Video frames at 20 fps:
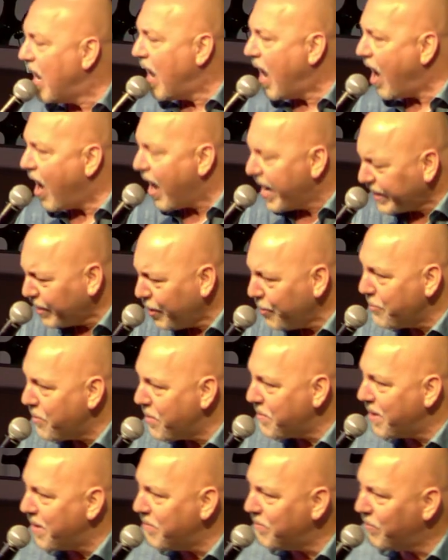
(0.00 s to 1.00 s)
I can
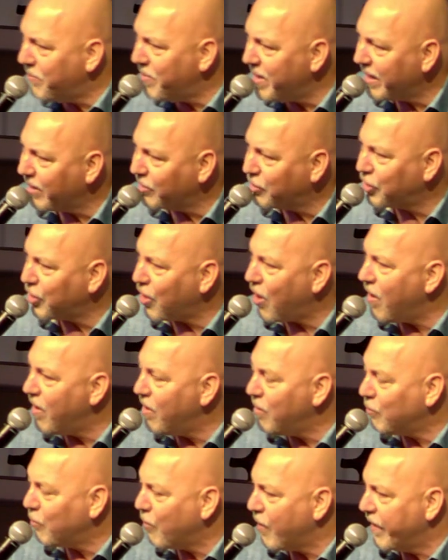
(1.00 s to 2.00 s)
remember being a
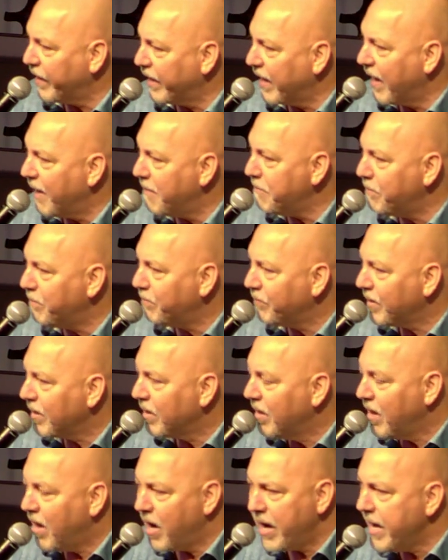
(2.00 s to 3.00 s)
child growing up.
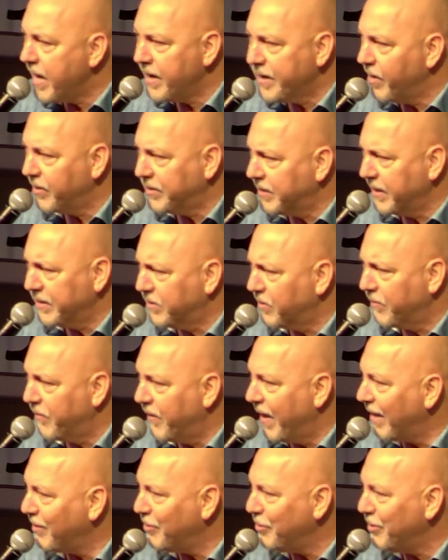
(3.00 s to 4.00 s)
I had no sense of
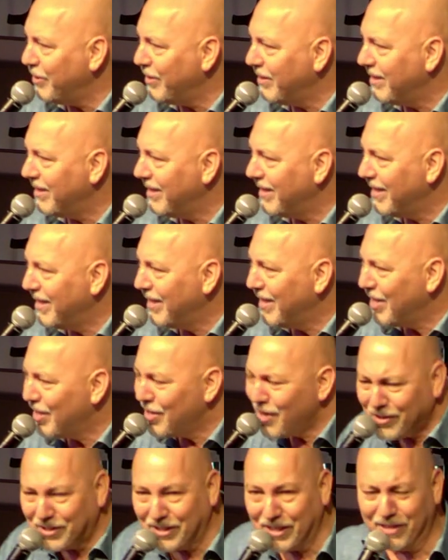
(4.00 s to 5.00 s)
value
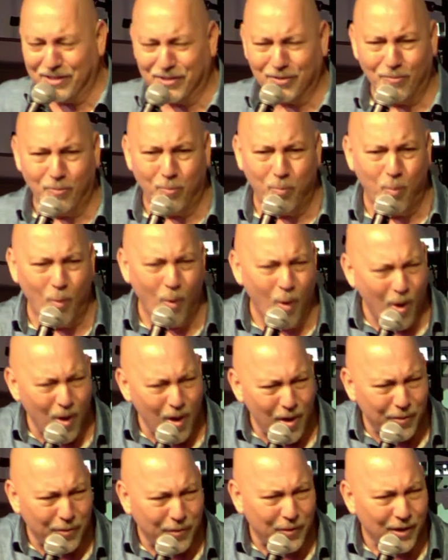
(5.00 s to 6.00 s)
no sense of
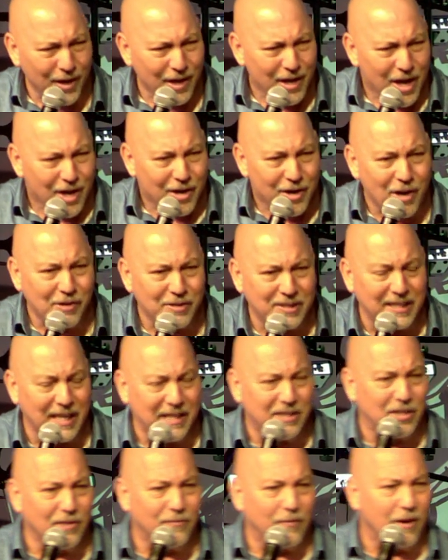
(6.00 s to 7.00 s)
worth, no
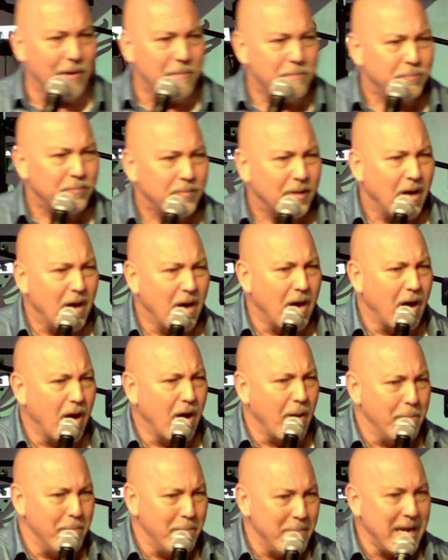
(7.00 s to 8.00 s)
sense of a
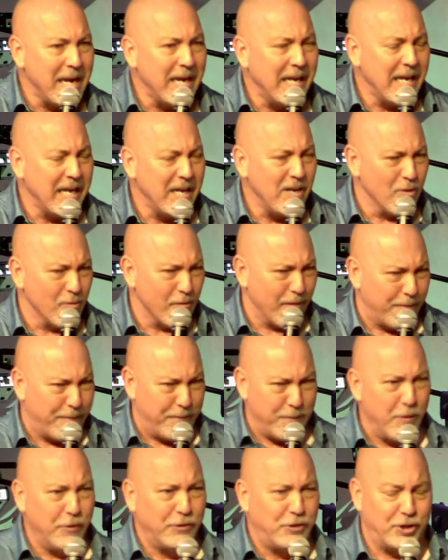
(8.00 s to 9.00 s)
meaning or a
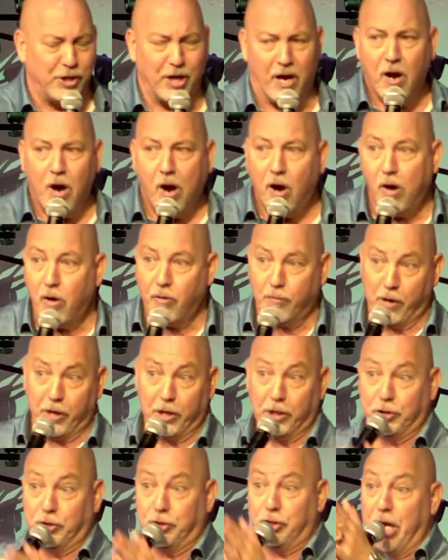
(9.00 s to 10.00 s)
future or a
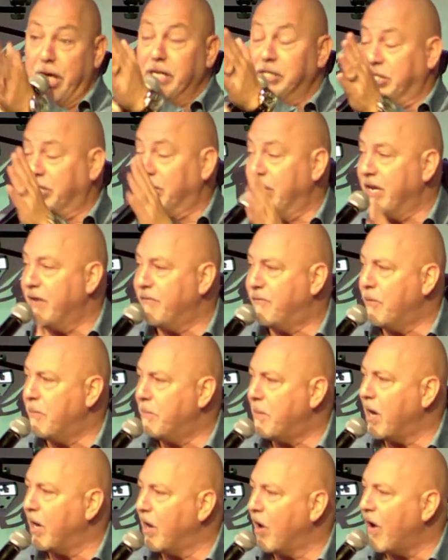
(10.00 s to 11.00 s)
destiny for
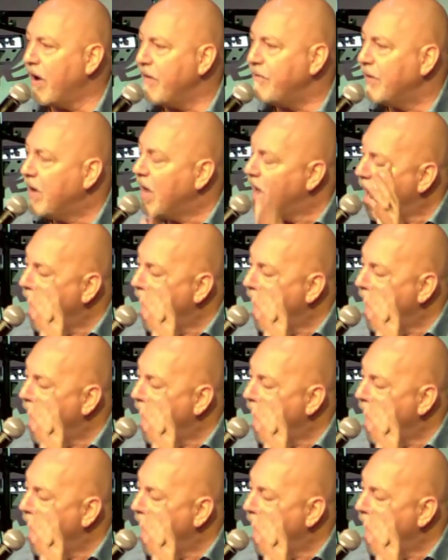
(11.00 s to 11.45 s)
my life.